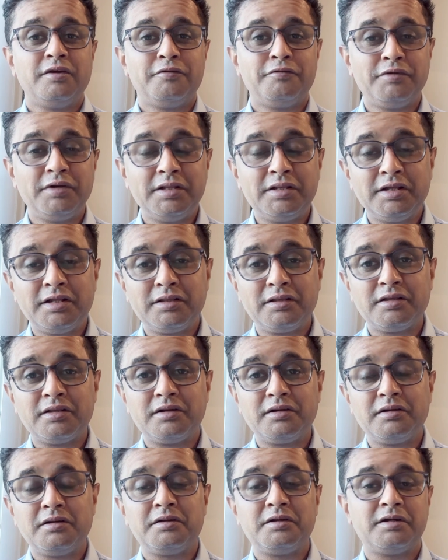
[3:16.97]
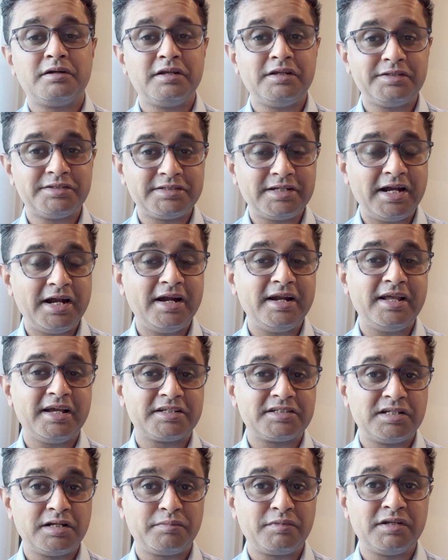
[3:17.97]
within the desired
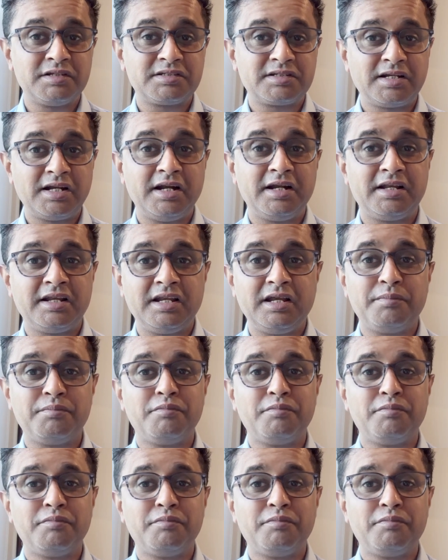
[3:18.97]
acceptance criteria,